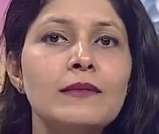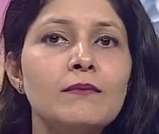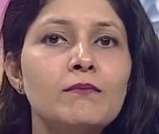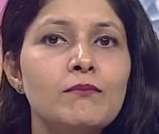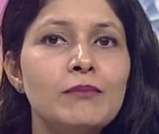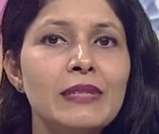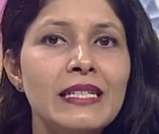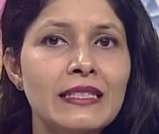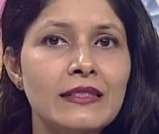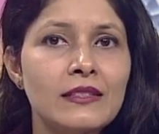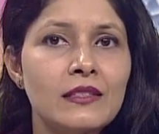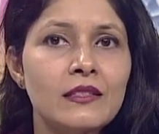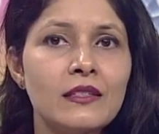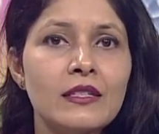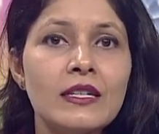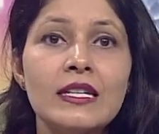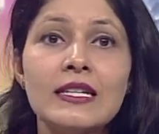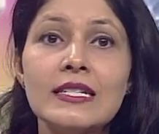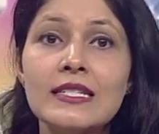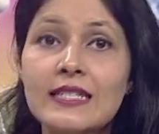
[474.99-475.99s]
completes
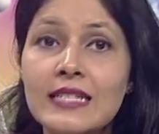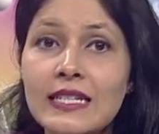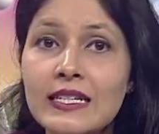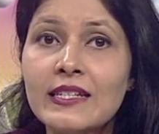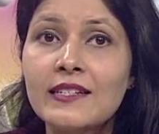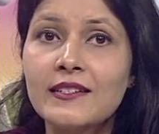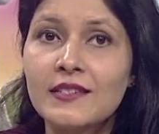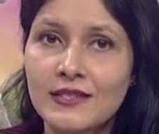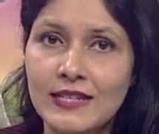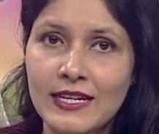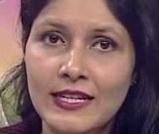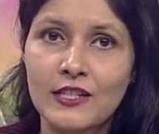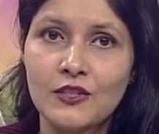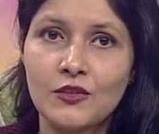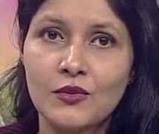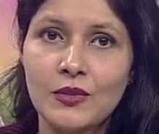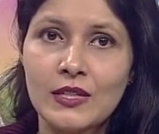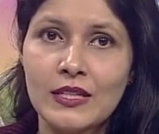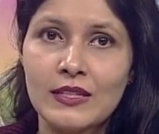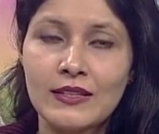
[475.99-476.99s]
senior
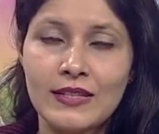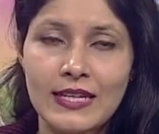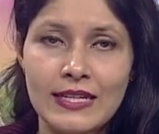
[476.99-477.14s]
secondary,